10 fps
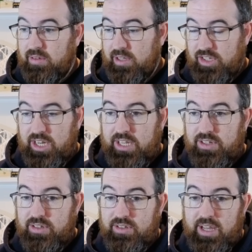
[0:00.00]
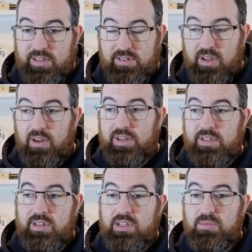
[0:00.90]
exchanges, dexes, all
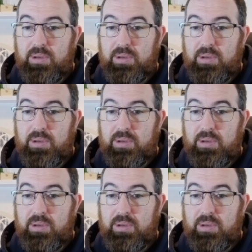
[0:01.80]
these things,